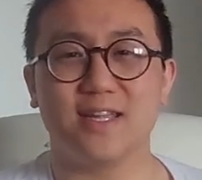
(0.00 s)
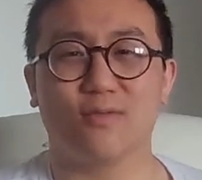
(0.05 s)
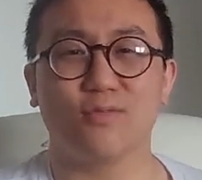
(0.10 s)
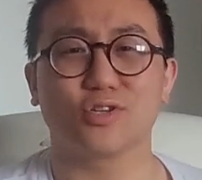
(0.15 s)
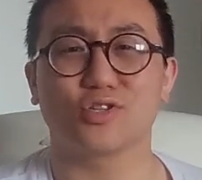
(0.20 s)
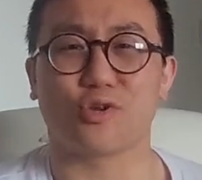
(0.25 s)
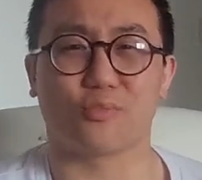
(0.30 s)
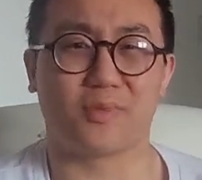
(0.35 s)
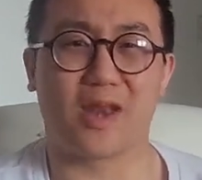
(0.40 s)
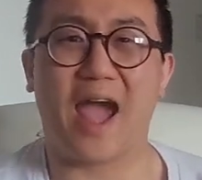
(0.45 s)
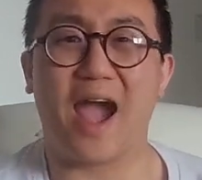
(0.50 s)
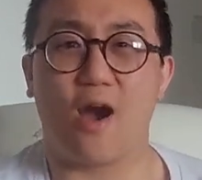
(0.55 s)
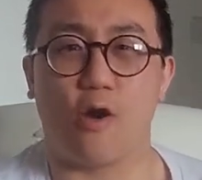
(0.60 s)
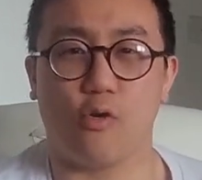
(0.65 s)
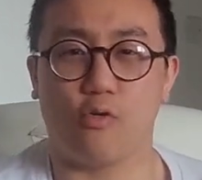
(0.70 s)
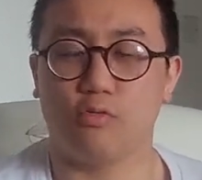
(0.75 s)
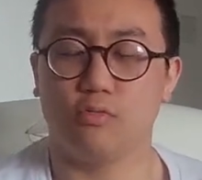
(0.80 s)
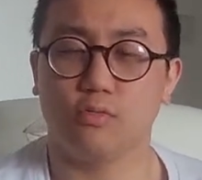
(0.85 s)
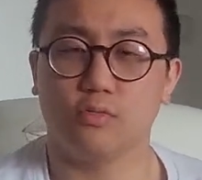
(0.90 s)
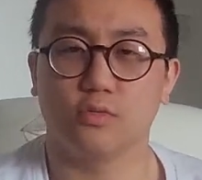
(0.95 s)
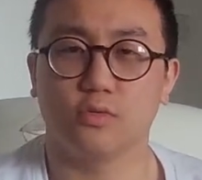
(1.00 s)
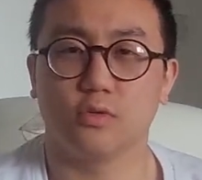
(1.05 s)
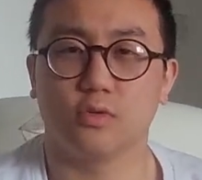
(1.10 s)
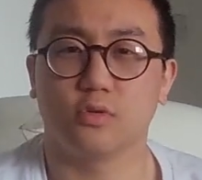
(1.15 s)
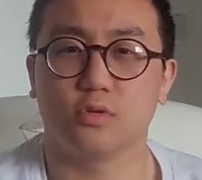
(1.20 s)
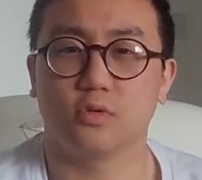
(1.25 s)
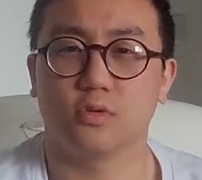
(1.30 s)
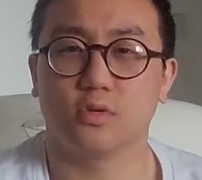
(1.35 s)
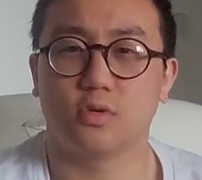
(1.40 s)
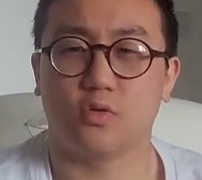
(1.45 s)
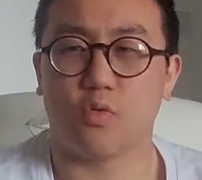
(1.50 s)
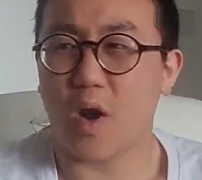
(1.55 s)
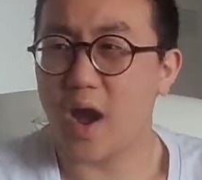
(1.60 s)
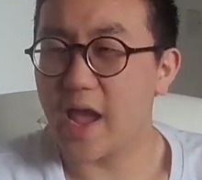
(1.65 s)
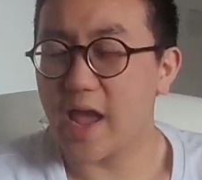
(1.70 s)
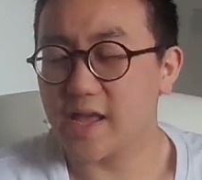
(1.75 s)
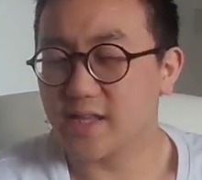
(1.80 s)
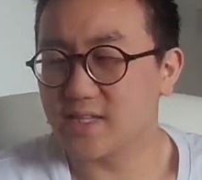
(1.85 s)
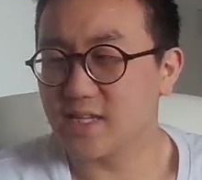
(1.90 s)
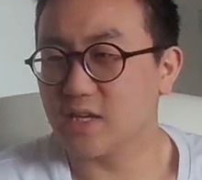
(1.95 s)
I want to stop now.
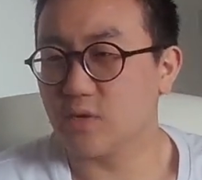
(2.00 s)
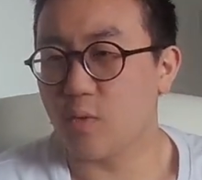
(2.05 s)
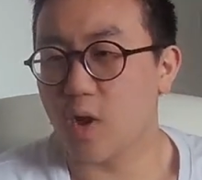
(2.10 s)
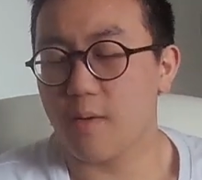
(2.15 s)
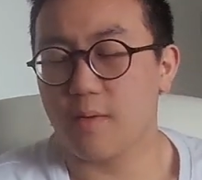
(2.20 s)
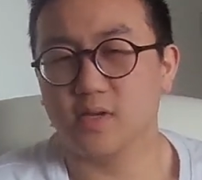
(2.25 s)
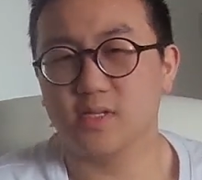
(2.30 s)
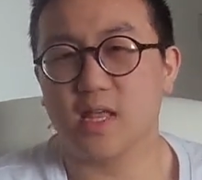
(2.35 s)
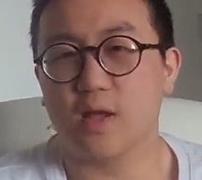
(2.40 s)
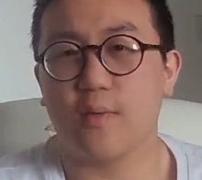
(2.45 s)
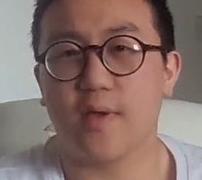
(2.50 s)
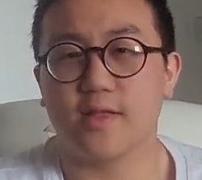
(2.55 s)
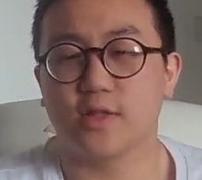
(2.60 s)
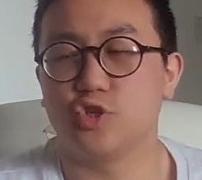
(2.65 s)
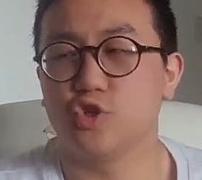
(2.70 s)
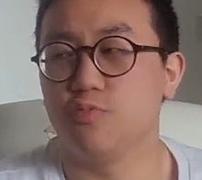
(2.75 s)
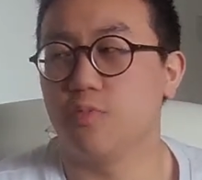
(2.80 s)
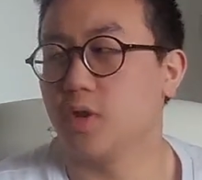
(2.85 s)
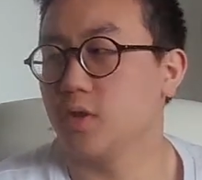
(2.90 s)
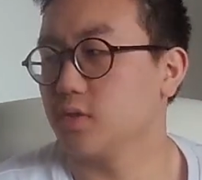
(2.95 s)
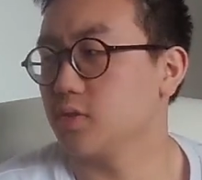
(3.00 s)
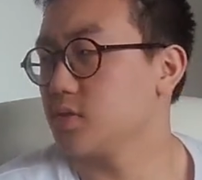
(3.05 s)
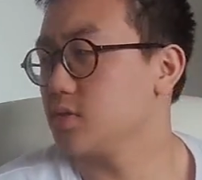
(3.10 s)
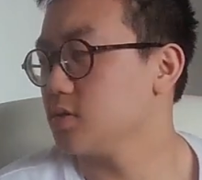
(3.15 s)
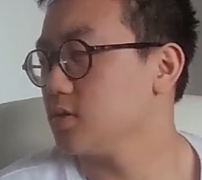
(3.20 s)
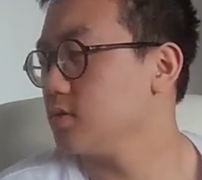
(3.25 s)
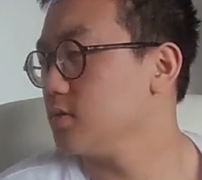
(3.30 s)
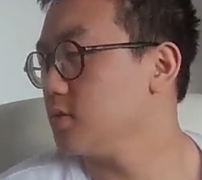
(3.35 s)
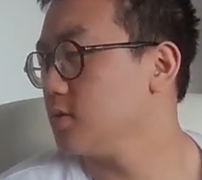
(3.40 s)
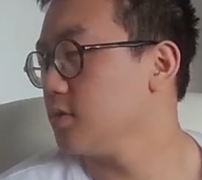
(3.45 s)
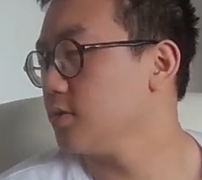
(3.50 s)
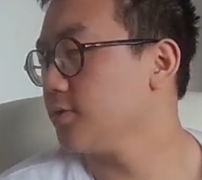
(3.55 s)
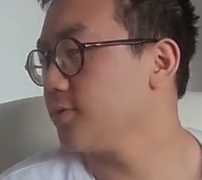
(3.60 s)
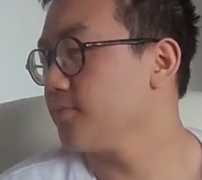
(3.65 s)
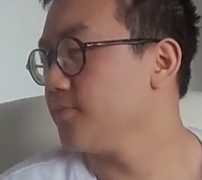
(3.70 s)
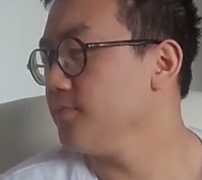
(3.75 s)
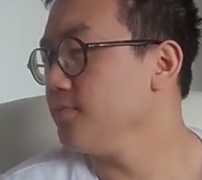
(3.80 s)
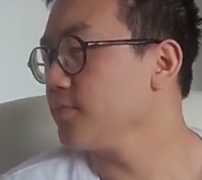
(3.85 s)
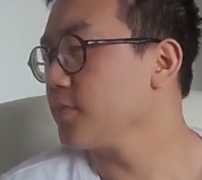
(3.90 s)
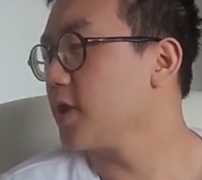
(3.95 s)
Why 18? Why must I wait 2 months
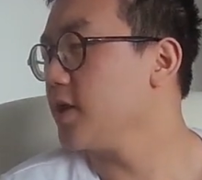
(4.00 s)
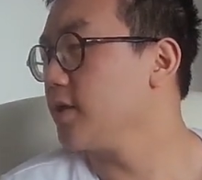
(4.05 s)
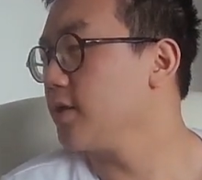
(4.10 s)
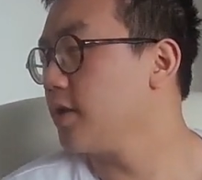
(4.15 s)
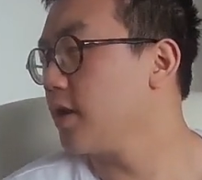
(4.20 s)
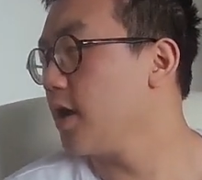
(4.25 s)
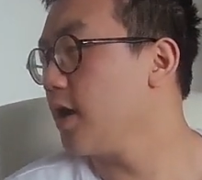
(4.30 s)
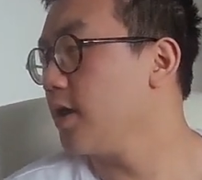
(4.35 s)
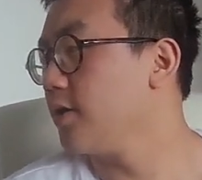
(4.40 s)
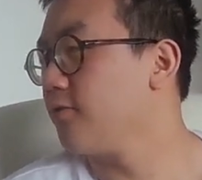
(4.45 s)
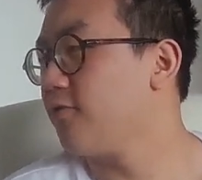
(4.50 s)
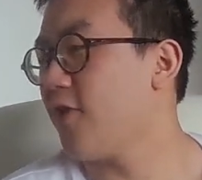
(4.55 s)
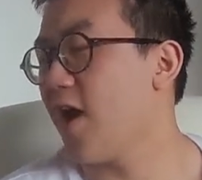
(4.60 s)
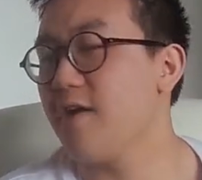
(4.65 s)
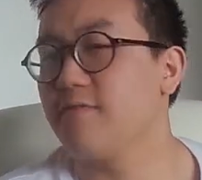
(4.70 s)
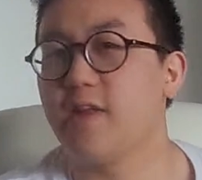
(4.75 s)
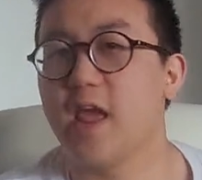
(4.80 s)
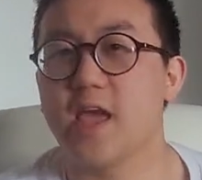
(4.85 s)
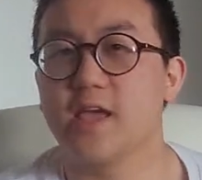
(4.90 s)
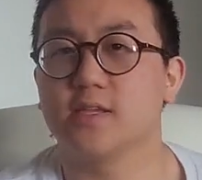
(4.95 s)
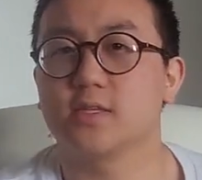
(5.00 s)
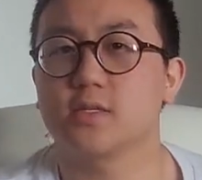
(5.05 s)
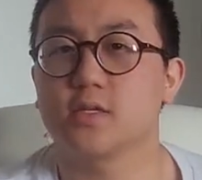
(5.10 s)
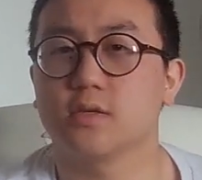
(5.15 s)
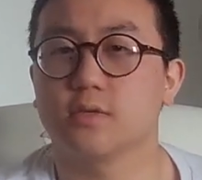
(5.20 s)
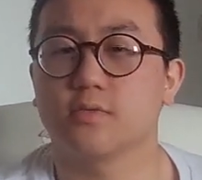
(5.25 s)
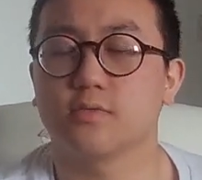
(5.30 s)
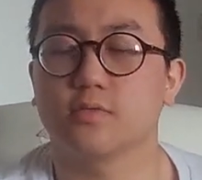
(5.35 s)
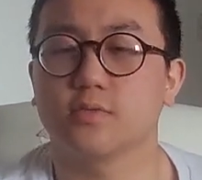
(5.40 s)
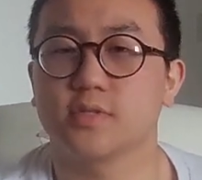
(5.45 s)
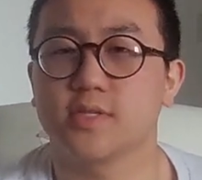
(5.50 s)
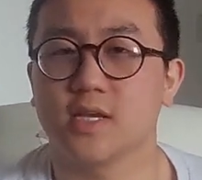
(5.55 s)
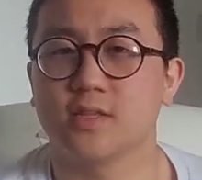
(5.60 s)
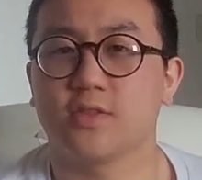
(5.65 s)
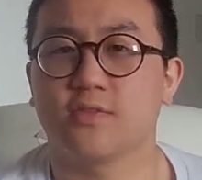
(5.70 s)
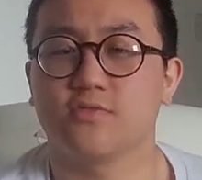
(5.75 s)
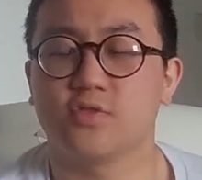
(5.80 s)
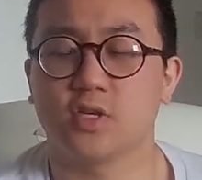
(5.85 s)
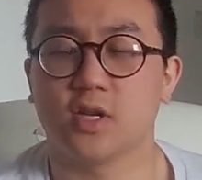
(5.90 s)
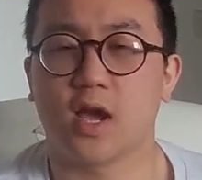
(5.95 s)
and 5 days, 10th
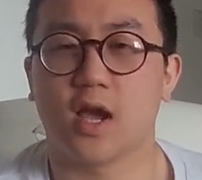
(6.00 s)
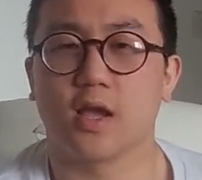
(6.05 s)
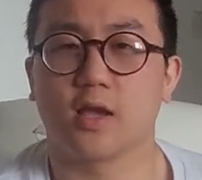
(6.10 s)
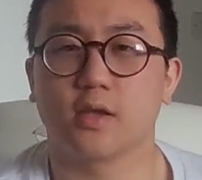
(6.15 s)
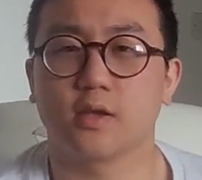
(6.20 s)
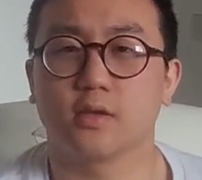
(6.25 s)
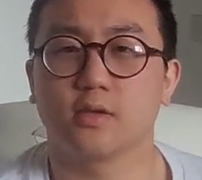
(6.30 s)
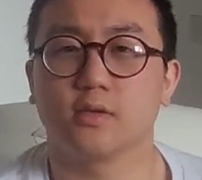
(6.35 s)
of July?